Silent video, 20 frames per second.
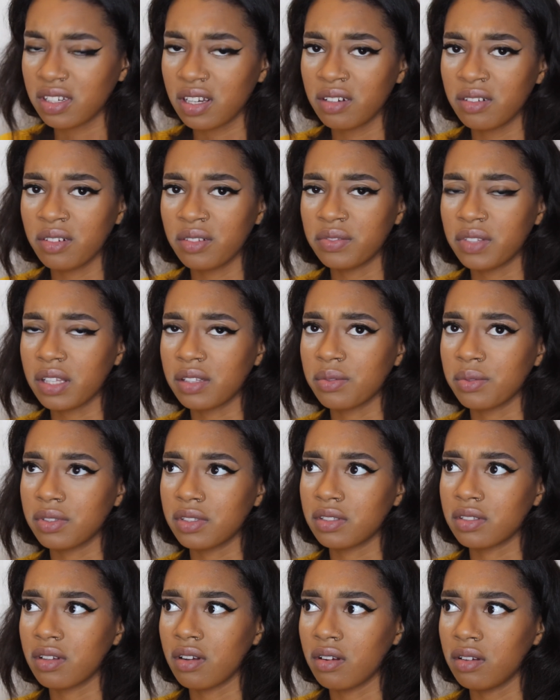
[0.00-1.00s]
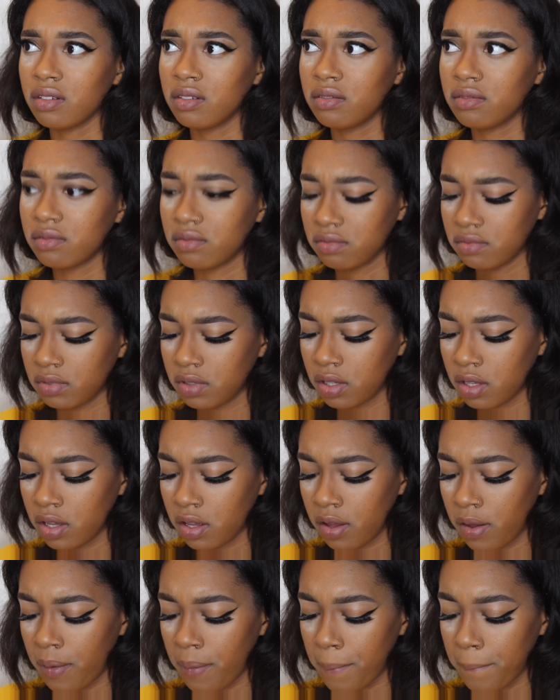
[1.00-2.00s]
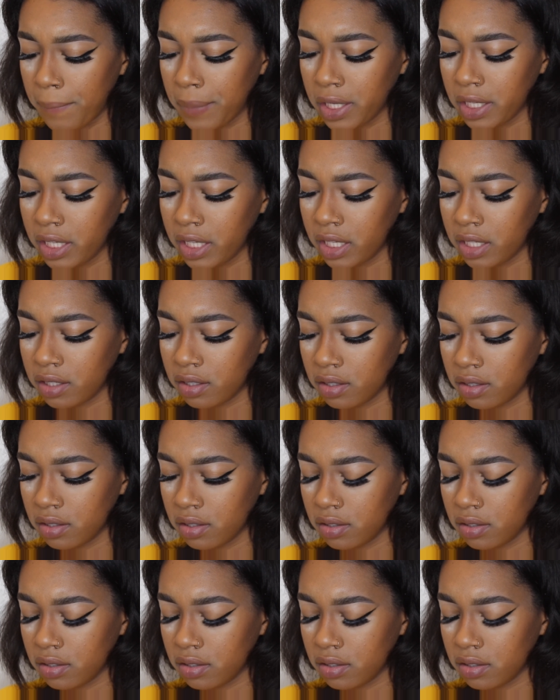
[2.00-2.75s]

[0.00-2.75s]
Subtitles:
I don't know if that's what this is called, but